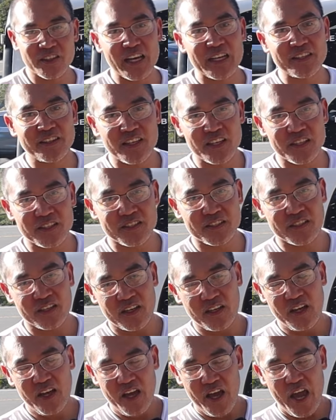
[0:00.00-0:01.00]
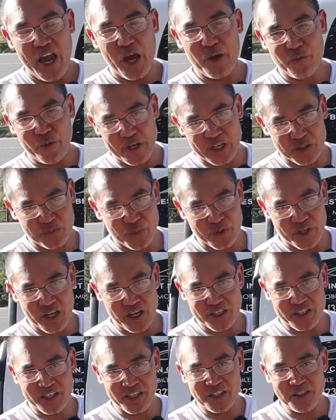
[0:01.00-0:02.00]
like this and Reyes
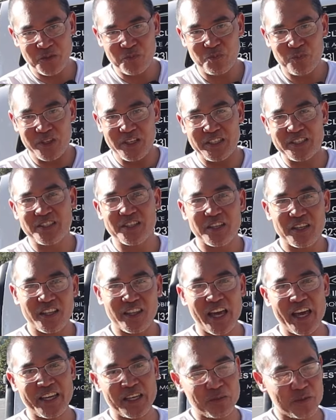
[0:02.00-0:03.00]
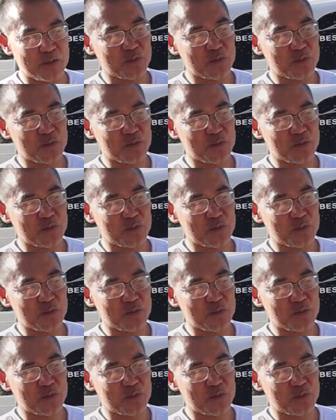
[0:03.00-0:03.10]
Production, please like and